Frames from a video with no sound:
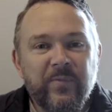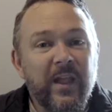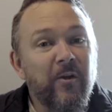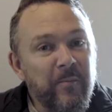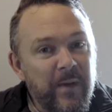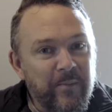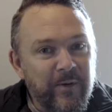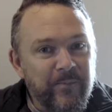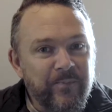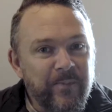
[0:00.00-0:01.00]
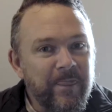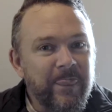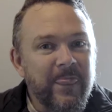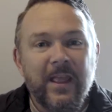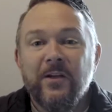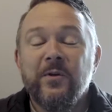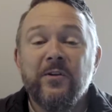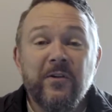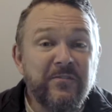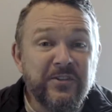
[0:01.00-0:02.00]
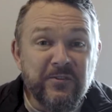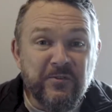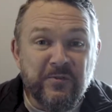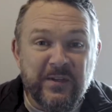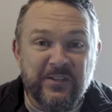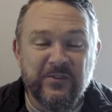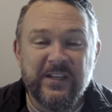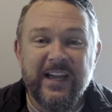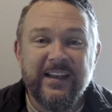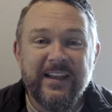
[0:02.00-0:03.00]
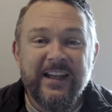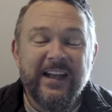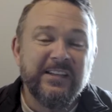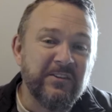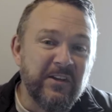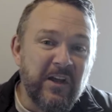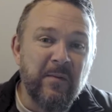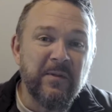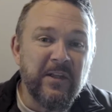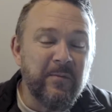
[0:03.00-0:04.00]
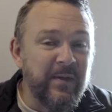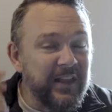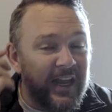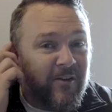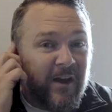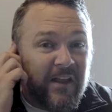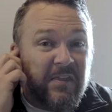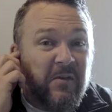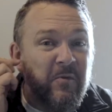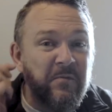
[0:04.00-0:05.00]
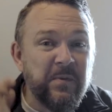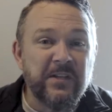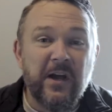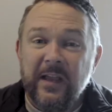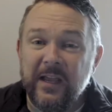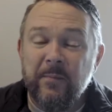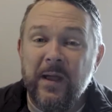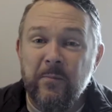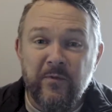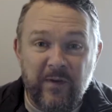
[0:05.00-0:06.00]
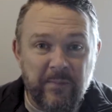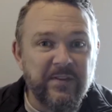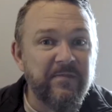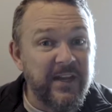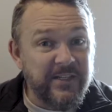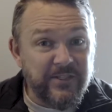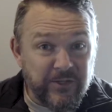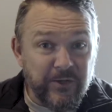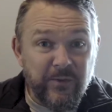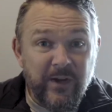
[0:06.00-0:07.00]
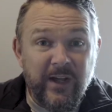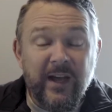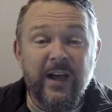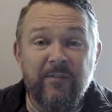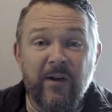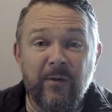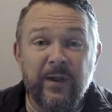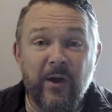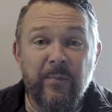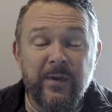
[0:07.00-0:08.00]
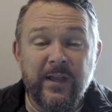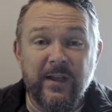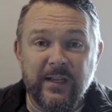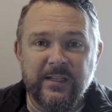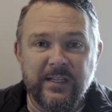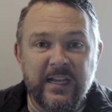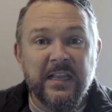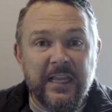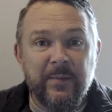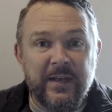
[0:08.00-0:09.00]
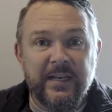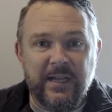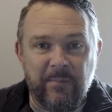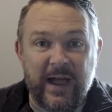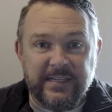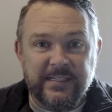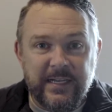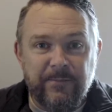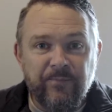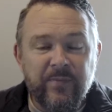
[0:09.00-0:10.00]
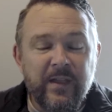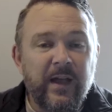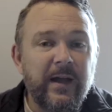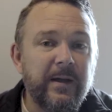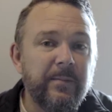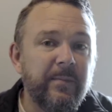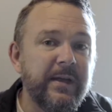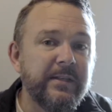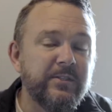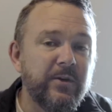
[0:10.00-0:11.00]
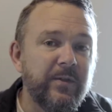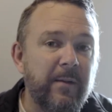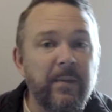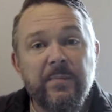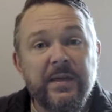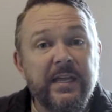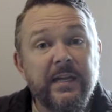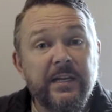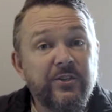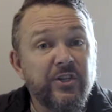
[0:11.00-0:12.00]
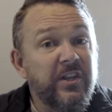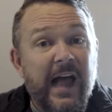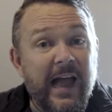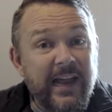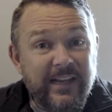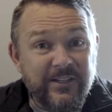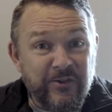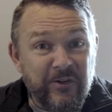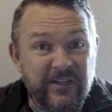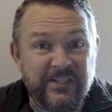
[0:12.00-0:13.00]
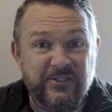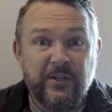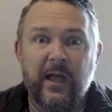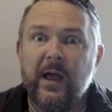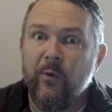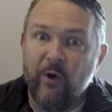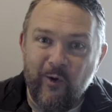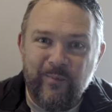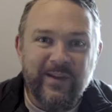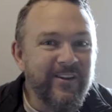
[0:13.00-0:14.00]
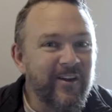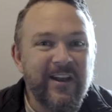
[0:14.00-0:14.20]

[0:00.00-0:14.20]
Now remember, we don't have children's ministry yet. That's going to come a little bit later. I think we've been talking, it might move up to phase 2 of our reopening in limited capacity. And so that might begin in July, as early as July, we're hoping, right?